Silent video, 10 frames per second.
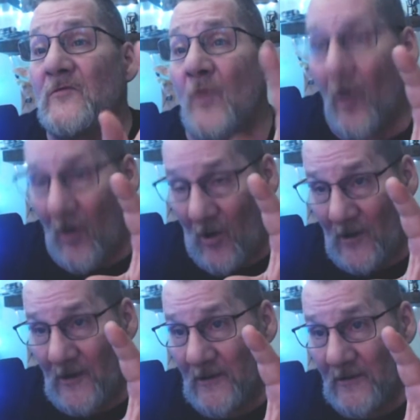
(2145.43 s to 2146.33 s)

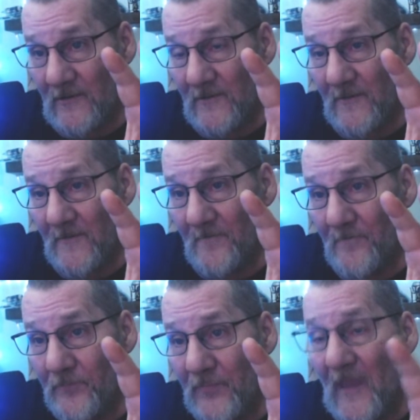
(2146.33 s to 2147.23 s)
talk,
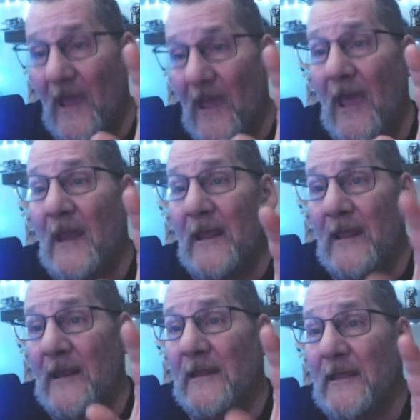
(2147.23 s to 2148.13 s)
and
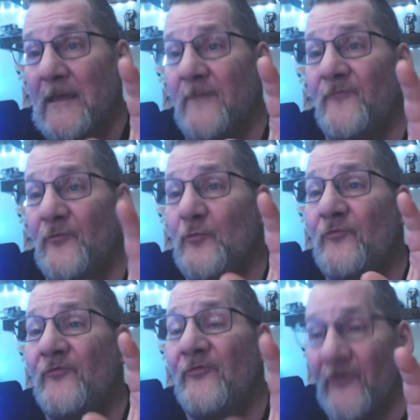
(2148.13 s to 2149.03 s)
it gives you
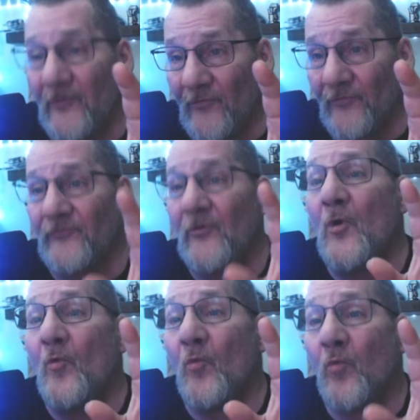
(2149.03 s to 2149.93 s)
chills
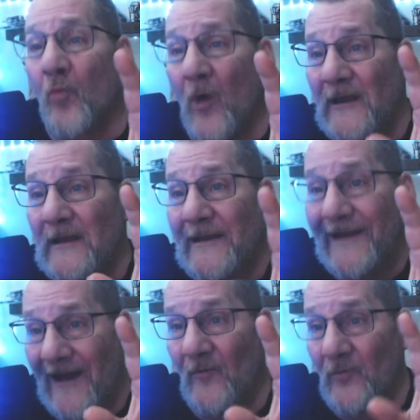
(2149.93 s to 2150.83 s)
running
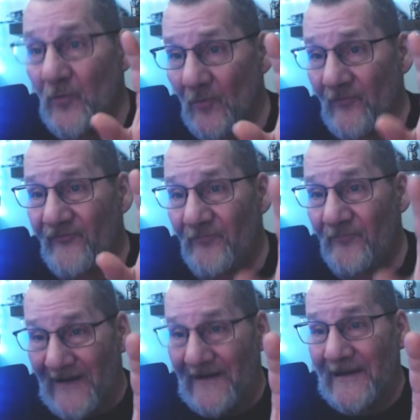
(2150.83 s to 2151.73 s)
down your
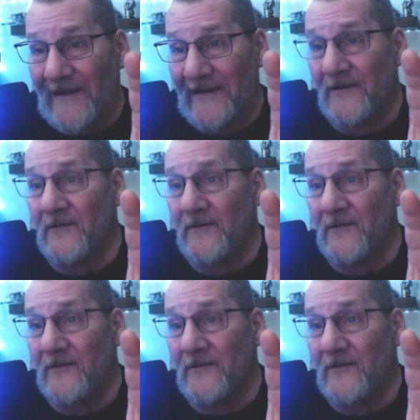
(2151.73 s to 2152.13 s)
spine.